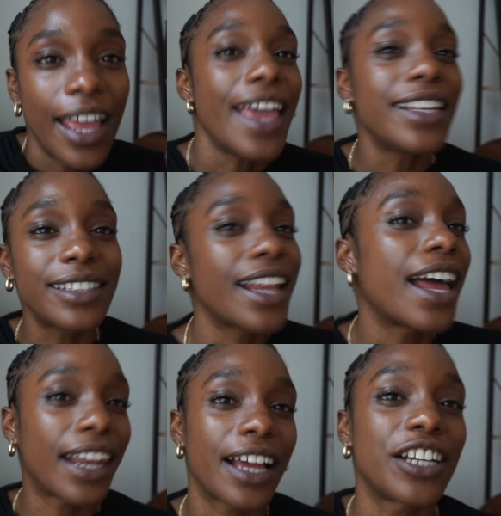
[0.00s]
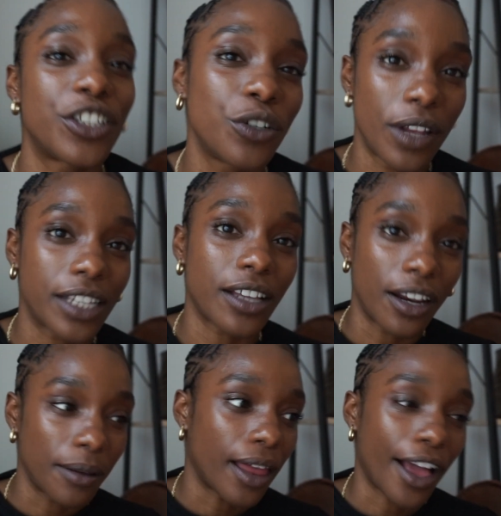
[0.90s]
it's not like a shoe that's
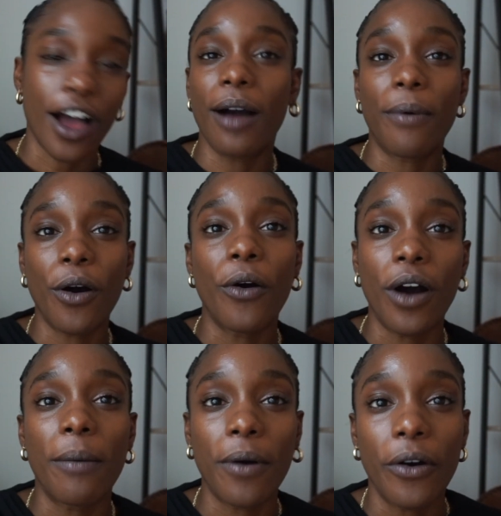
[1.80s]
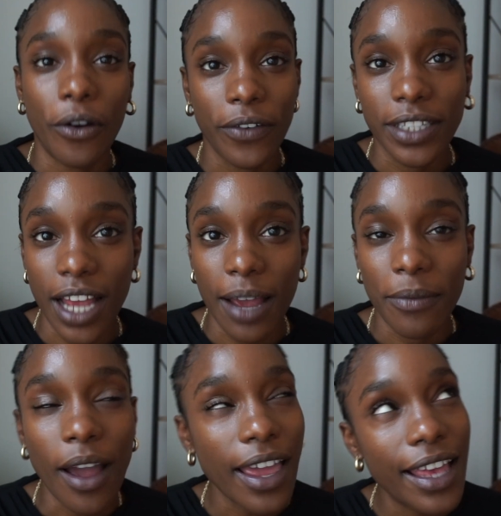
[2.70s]
gonna like uphold uphold over time
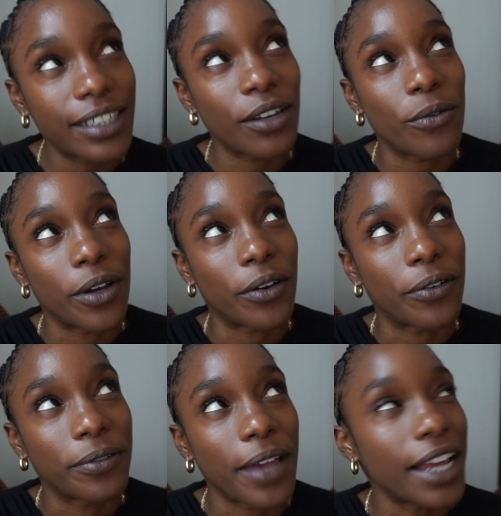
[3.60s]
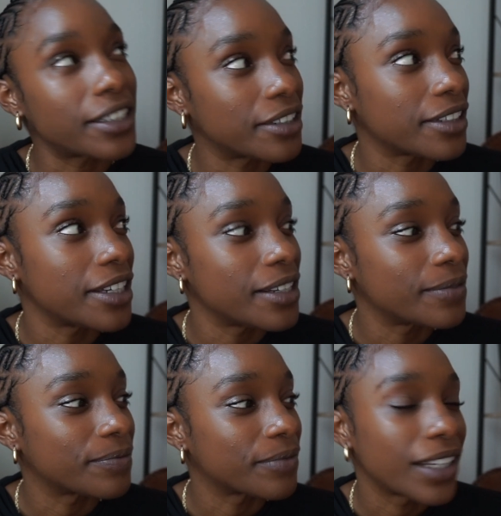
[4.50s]
i guess it will
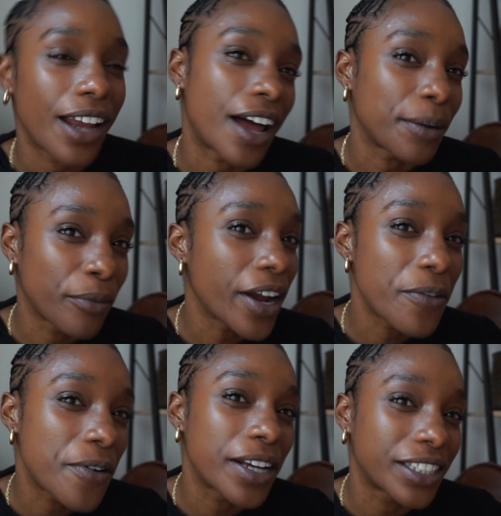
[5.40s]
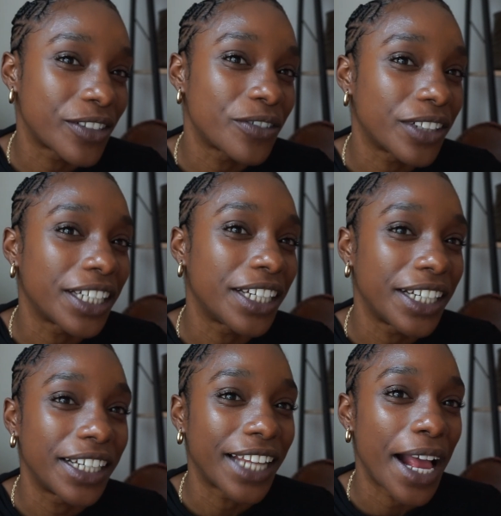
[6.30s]
actually nah, the brand ones do look
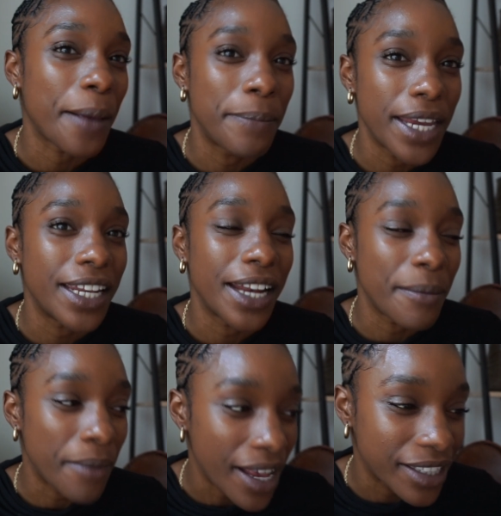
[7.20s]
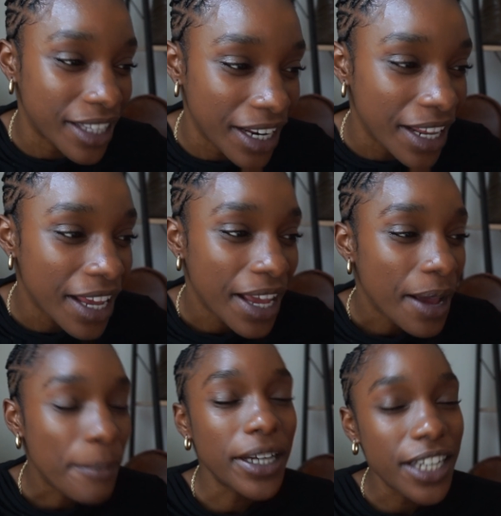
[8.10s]
good like beaded and busted
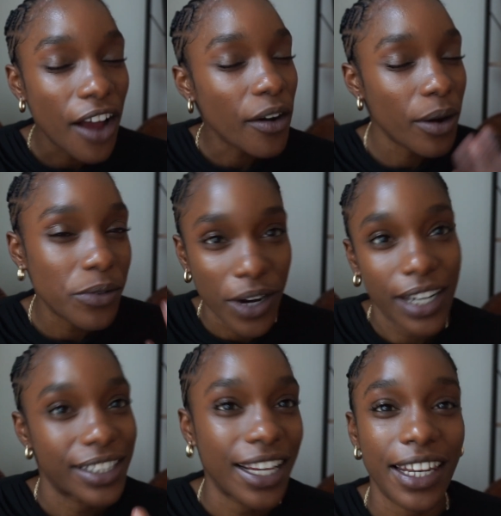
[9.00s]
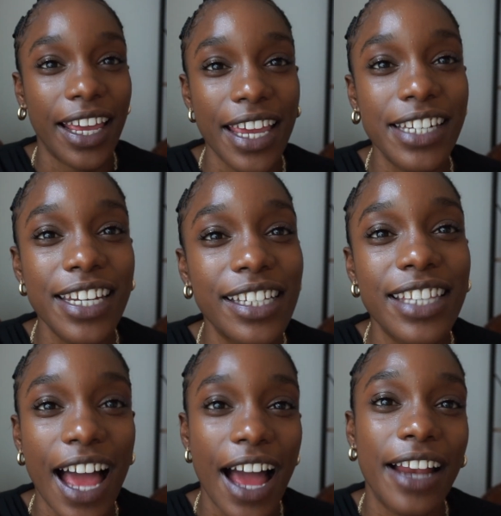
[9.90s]
but y'all know what i'm trying to say like it's just
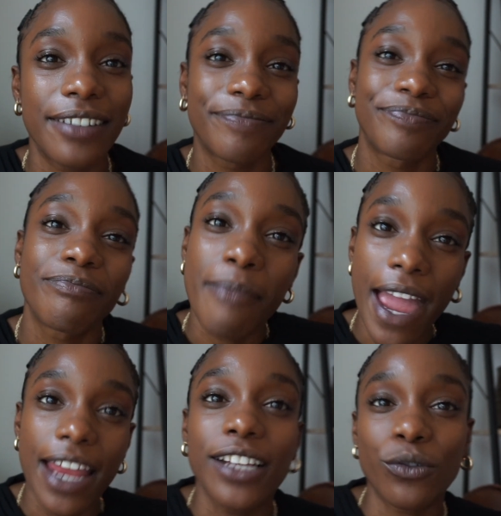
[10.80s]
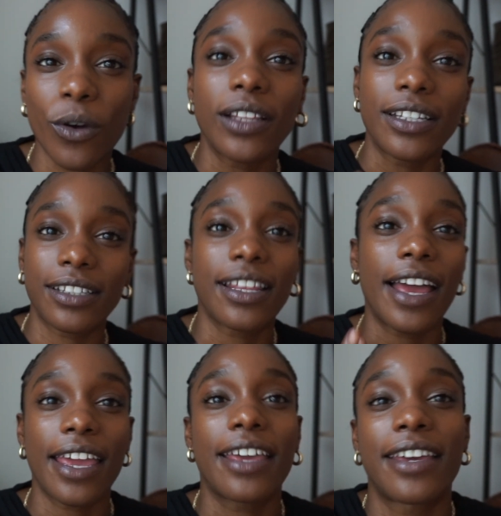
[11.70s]
not made as well as
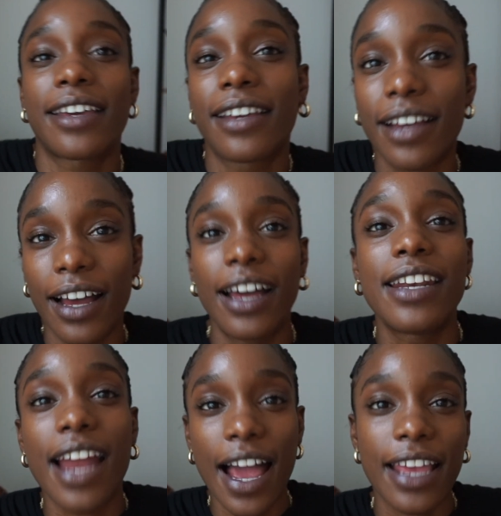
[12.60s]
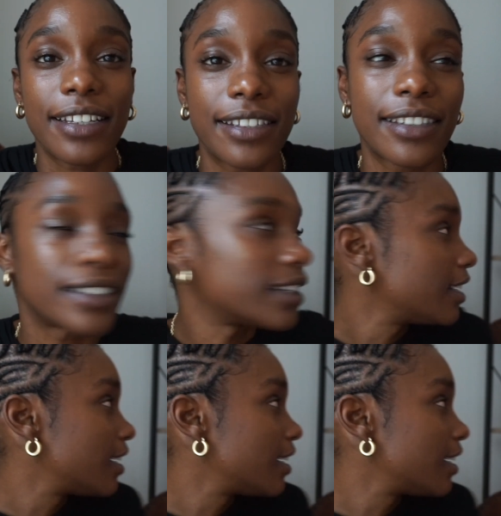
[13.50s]
like a nice